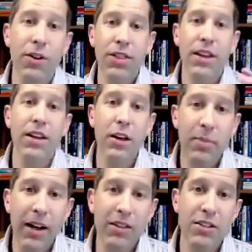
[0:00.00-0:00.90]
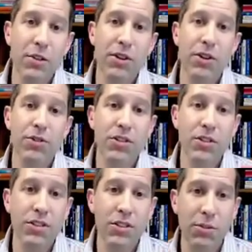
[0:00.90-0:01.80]
thinking about some of
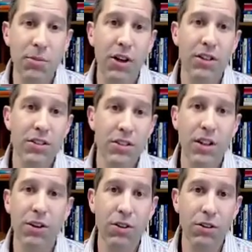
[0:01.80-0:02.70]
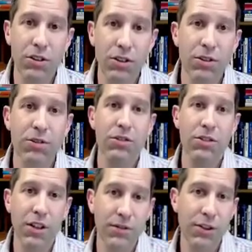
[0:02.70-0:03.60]
those small, subtle
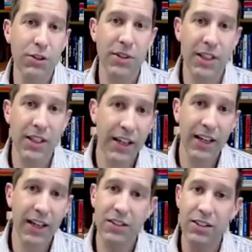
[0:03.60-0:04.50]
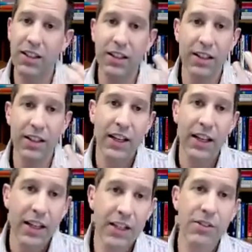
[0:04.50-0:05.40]
cues of human connection,
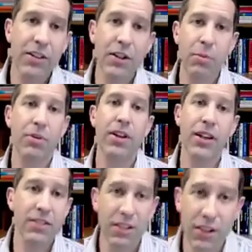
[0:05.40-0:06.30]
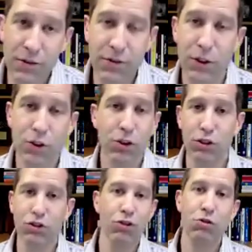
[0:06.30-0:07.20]
even in the place of your
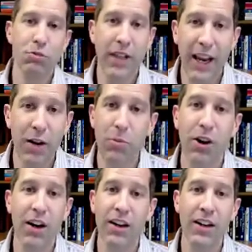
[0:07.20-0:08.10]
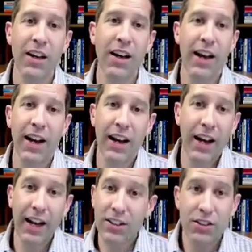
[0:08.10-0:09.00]
Zoom camera,
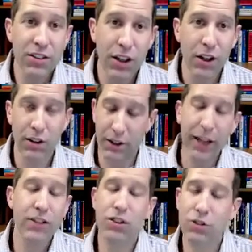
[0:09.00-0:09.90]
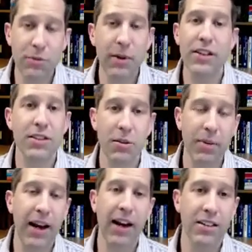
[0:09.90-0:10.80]
has a tremendous
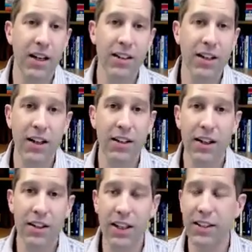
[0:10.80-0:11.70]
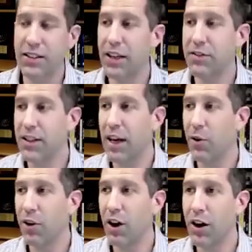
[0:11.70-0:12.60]
impact on psych safety in that
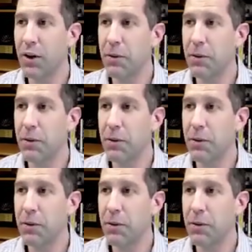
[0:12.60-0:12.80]
regard.